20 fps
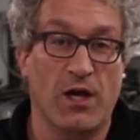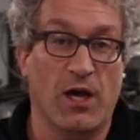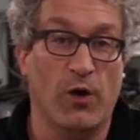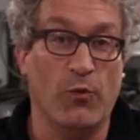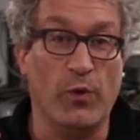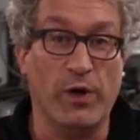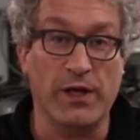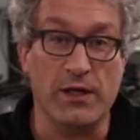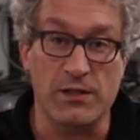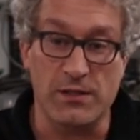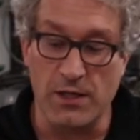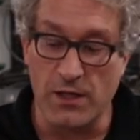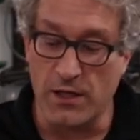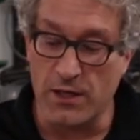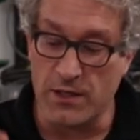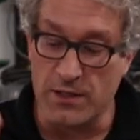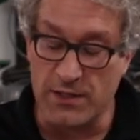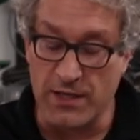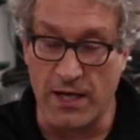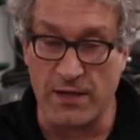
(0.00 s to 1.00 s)
And when it
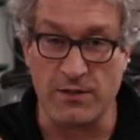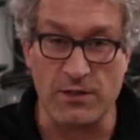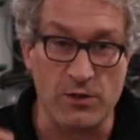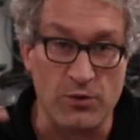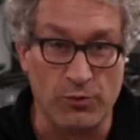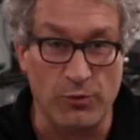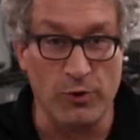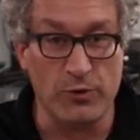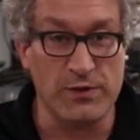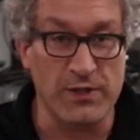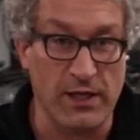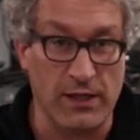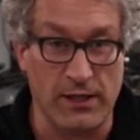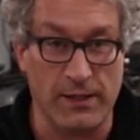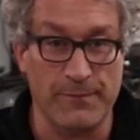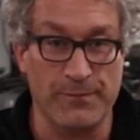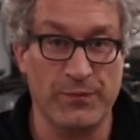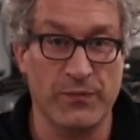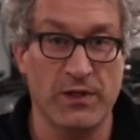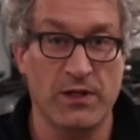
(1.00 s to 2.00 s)
does, as it's
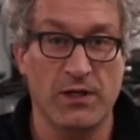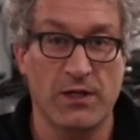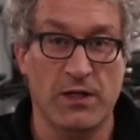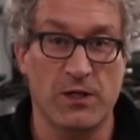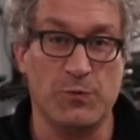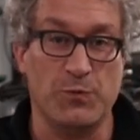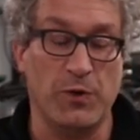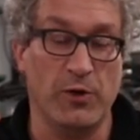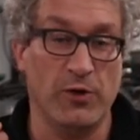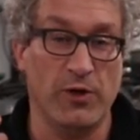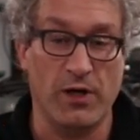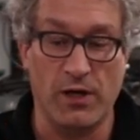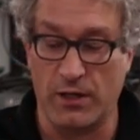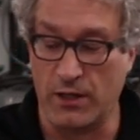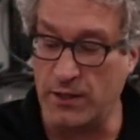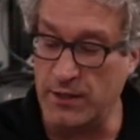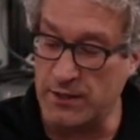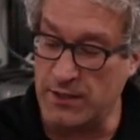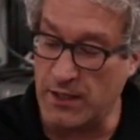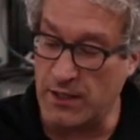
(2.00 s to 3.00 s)
rotating, it's
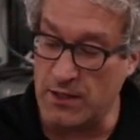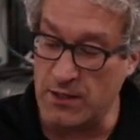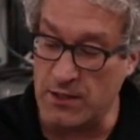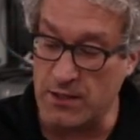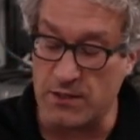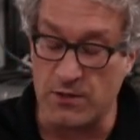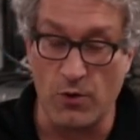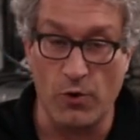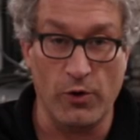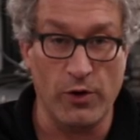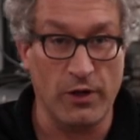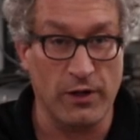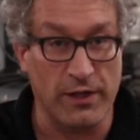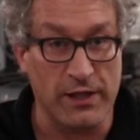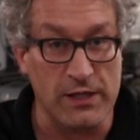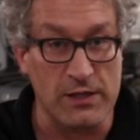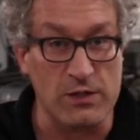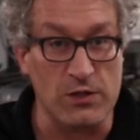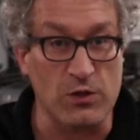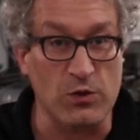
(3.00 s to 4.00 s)
periodically taking this oil
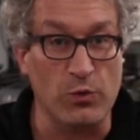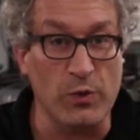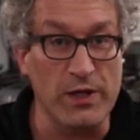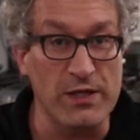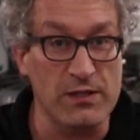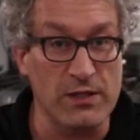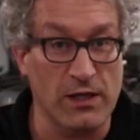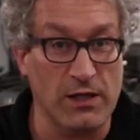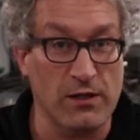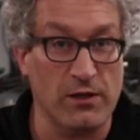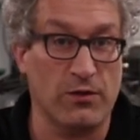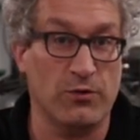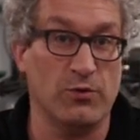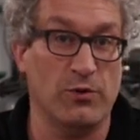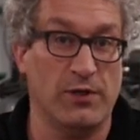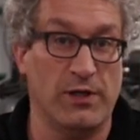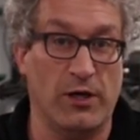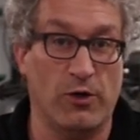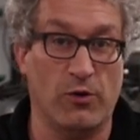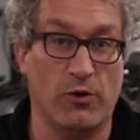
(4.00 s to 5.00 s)
and it's squeezing it
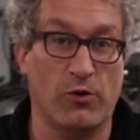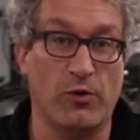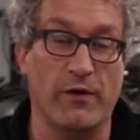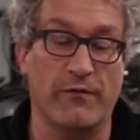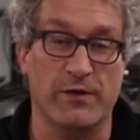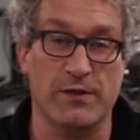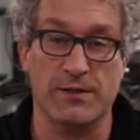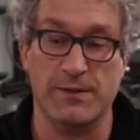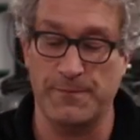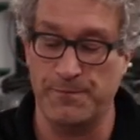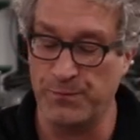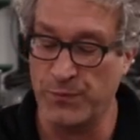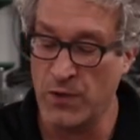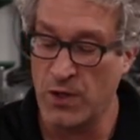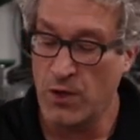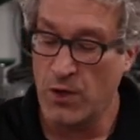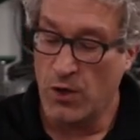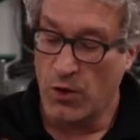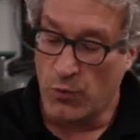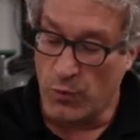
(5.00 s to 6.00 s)
through a narrow crevice.
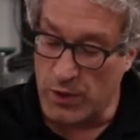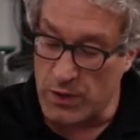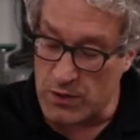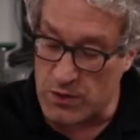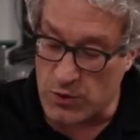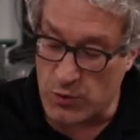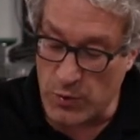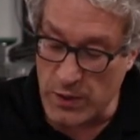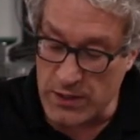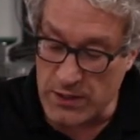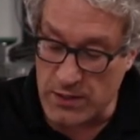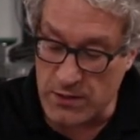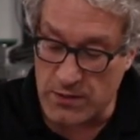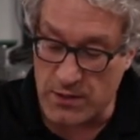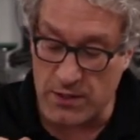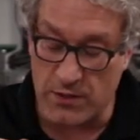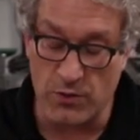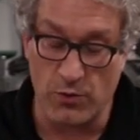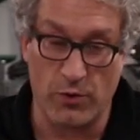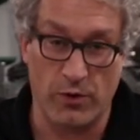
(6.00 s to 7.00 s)
When it squeezes
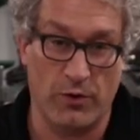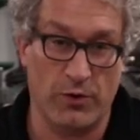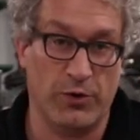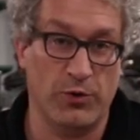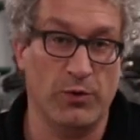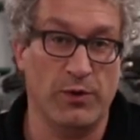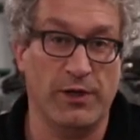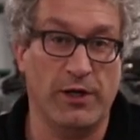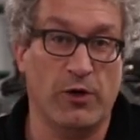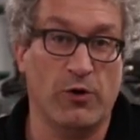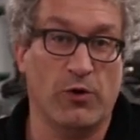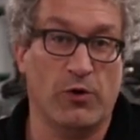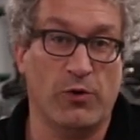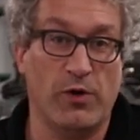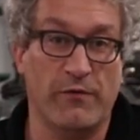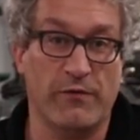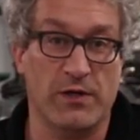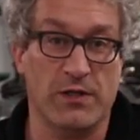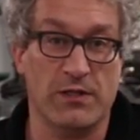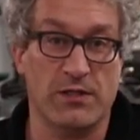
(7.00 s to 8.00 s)
this oil through a narrow
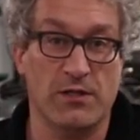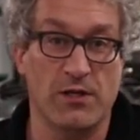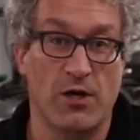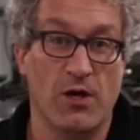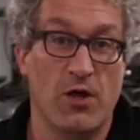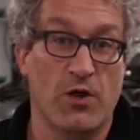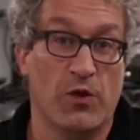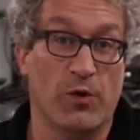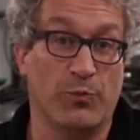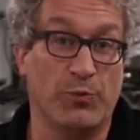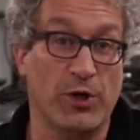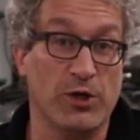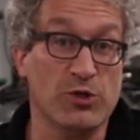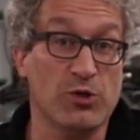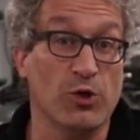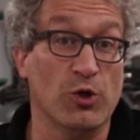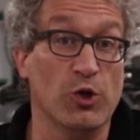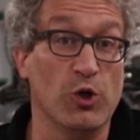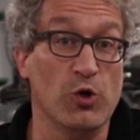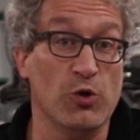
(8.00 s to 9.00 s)
crevice, the
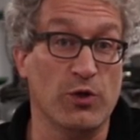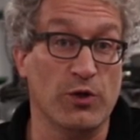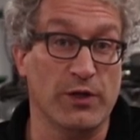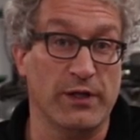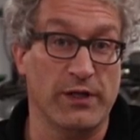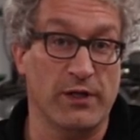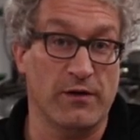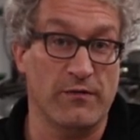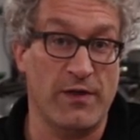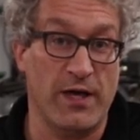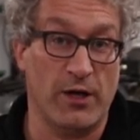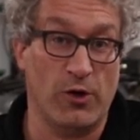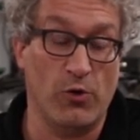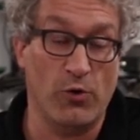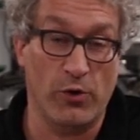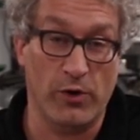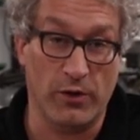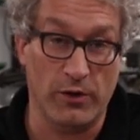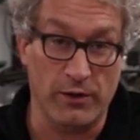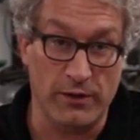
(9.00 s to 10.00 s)
pressure locally of that
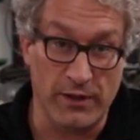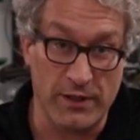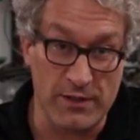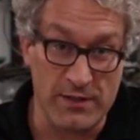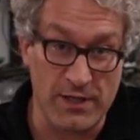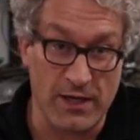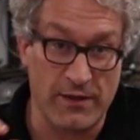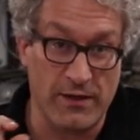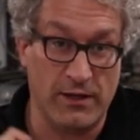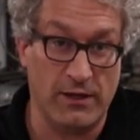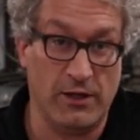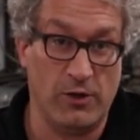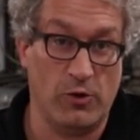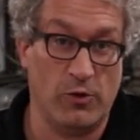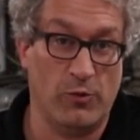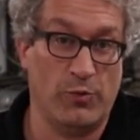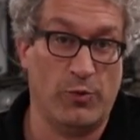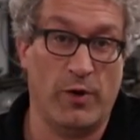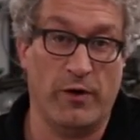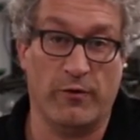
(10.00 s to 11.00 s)
oil inside that
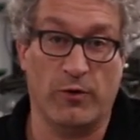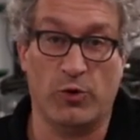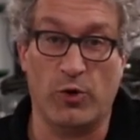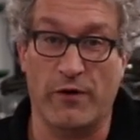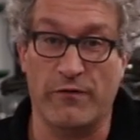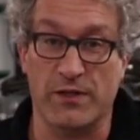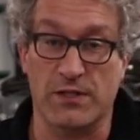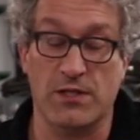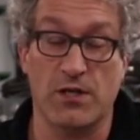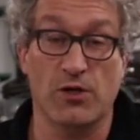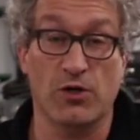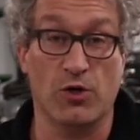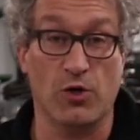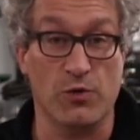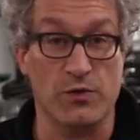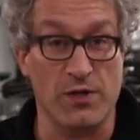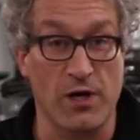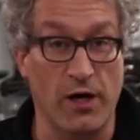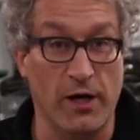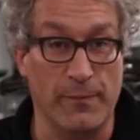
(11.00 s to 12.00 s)
narrow crevice
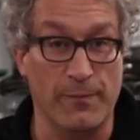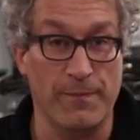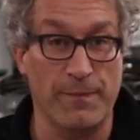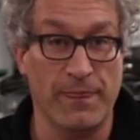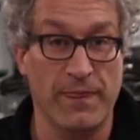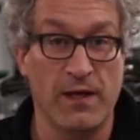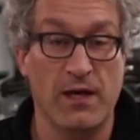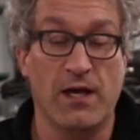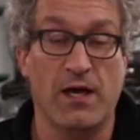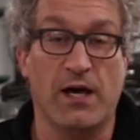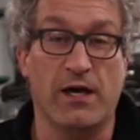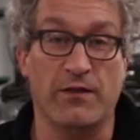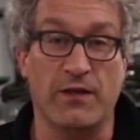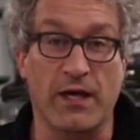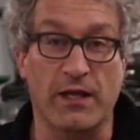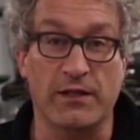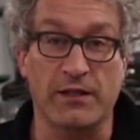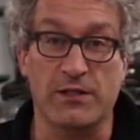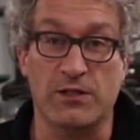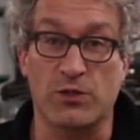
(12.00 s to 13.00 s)
goes up, and
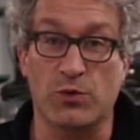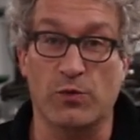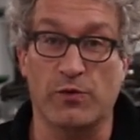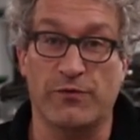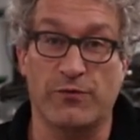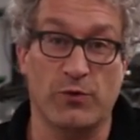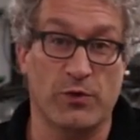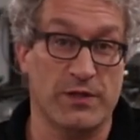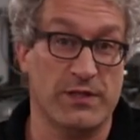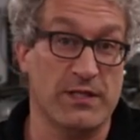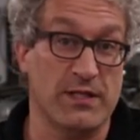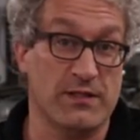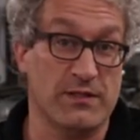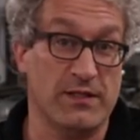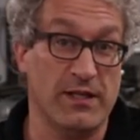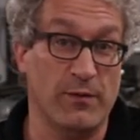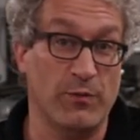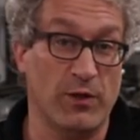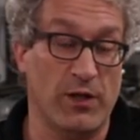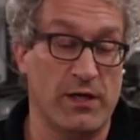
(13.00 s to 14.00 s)
that leads to a force that
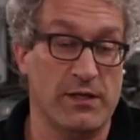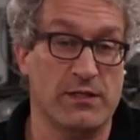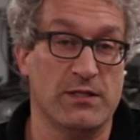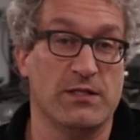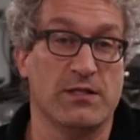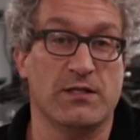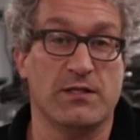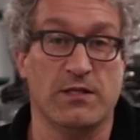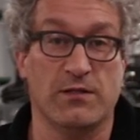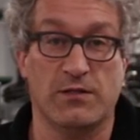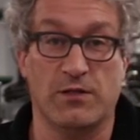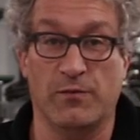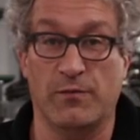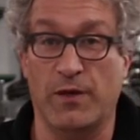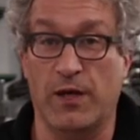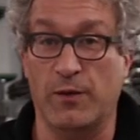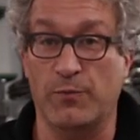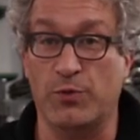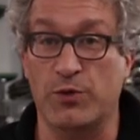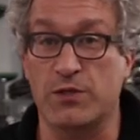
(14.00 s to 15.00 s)
stabilizes the system
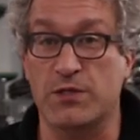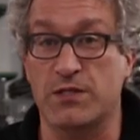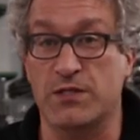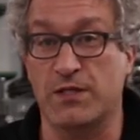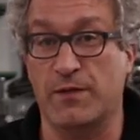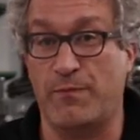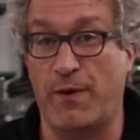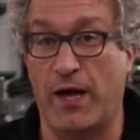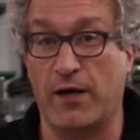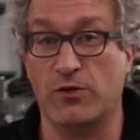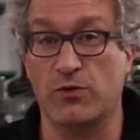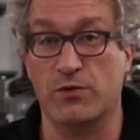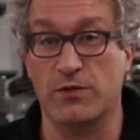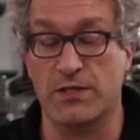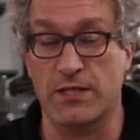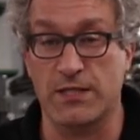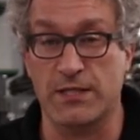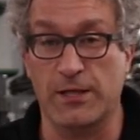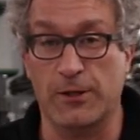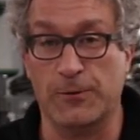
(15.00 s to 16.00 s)
and pushes it back
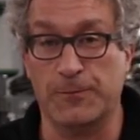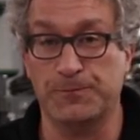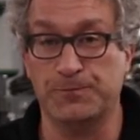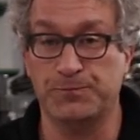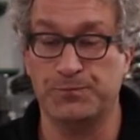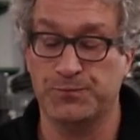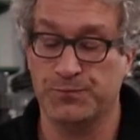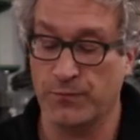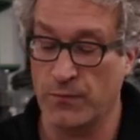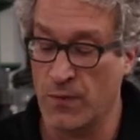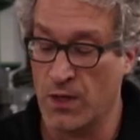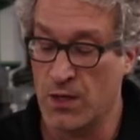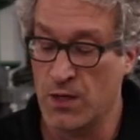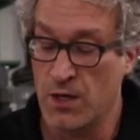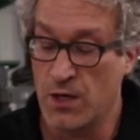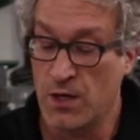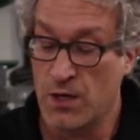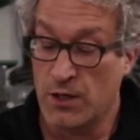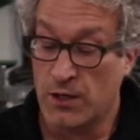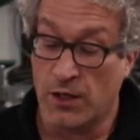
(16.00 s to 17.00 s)
towards the center.
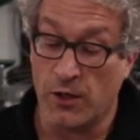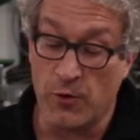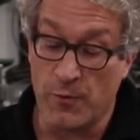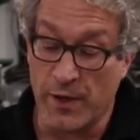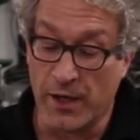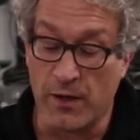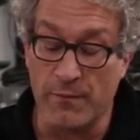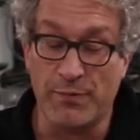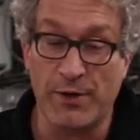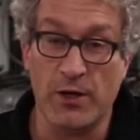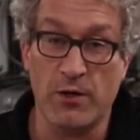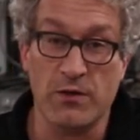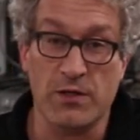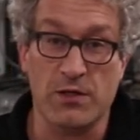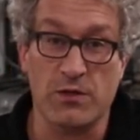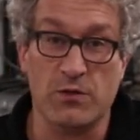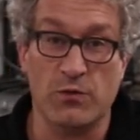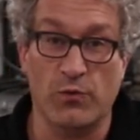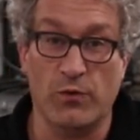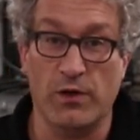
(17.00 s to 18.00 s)
Now, you might compare
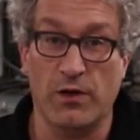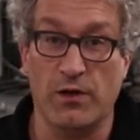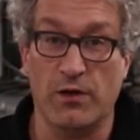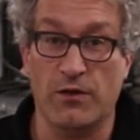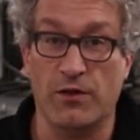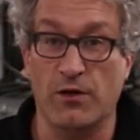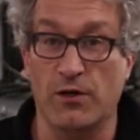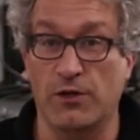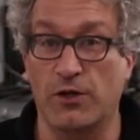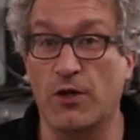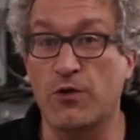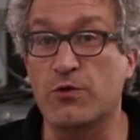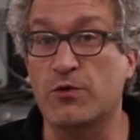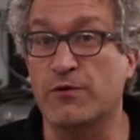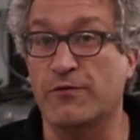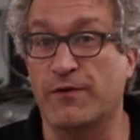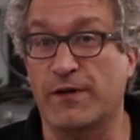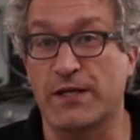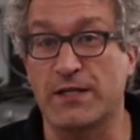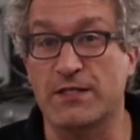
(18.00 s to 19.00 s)
this with another
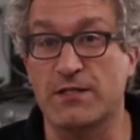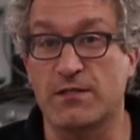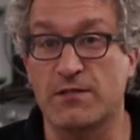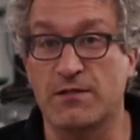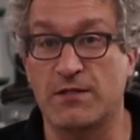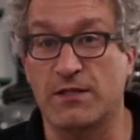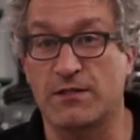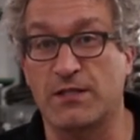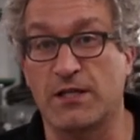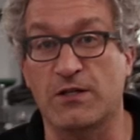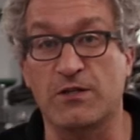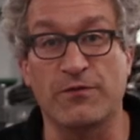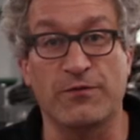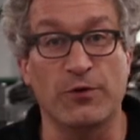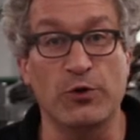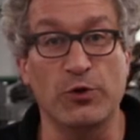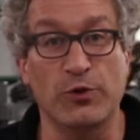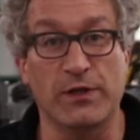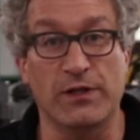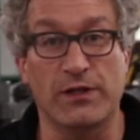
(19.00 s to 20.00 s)
device that takes
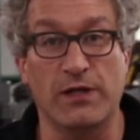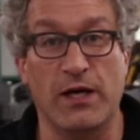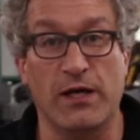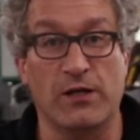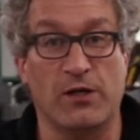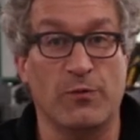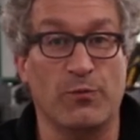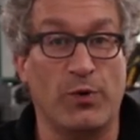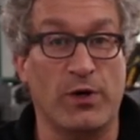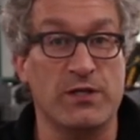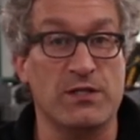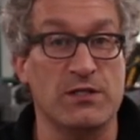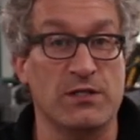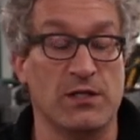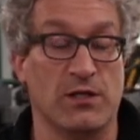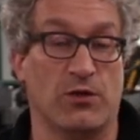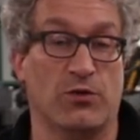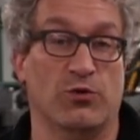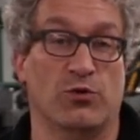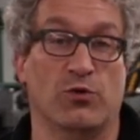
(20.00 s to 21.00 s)
fluid and compresses
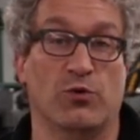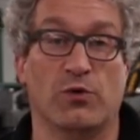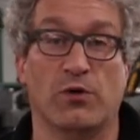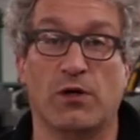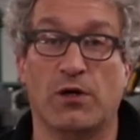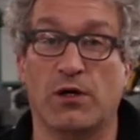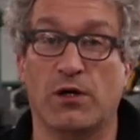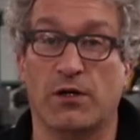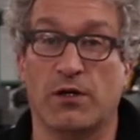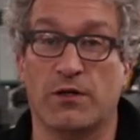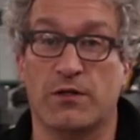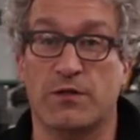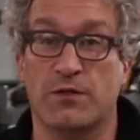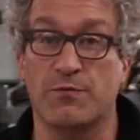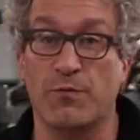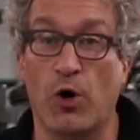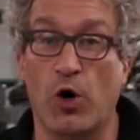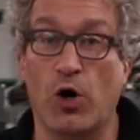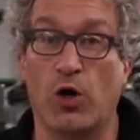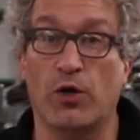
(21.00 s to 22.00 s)
it through a
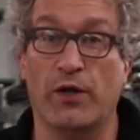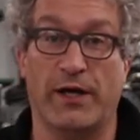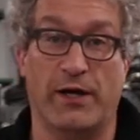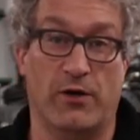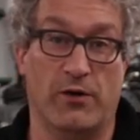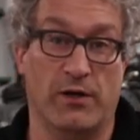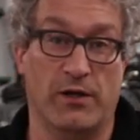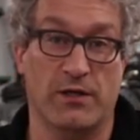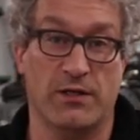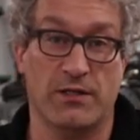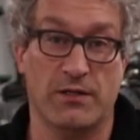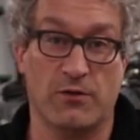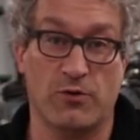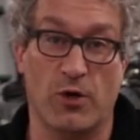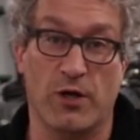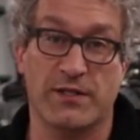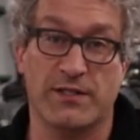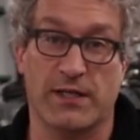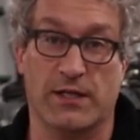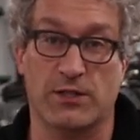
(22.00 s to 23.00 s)
small area
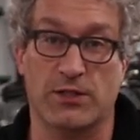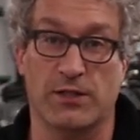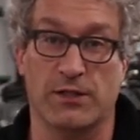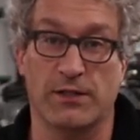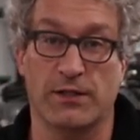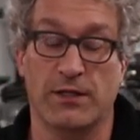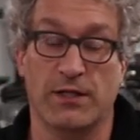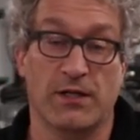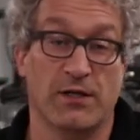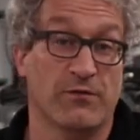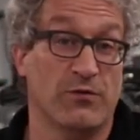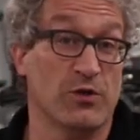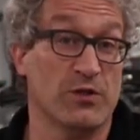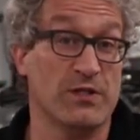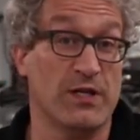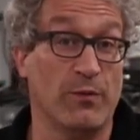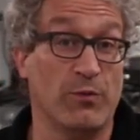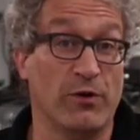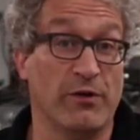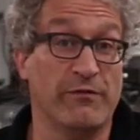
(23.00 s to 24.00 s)
cross-section, for
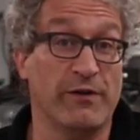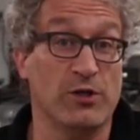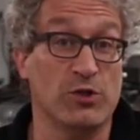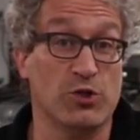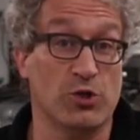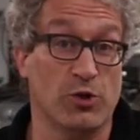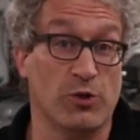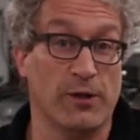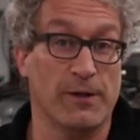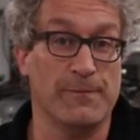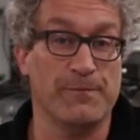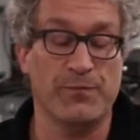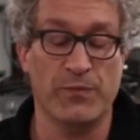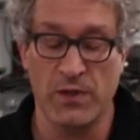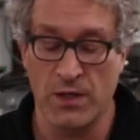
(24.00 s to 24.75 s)
example, a venturi.